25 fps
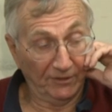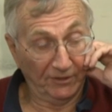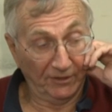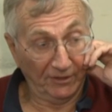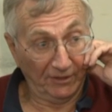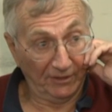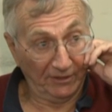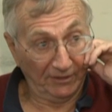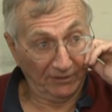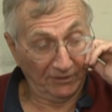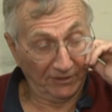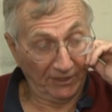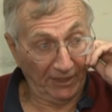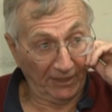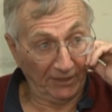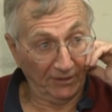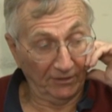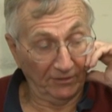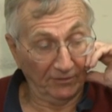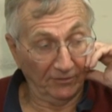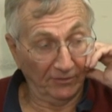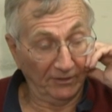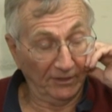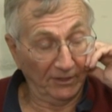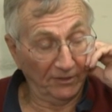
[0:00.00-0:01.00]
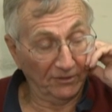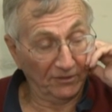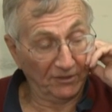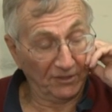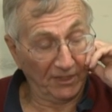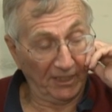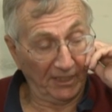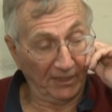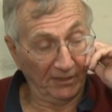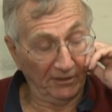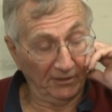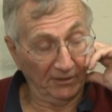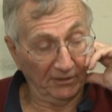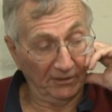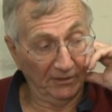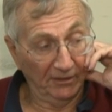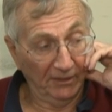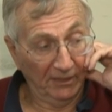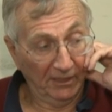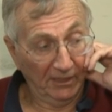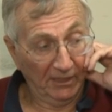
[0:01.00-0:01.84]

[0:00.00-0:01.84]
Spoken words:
the secular and unsecular.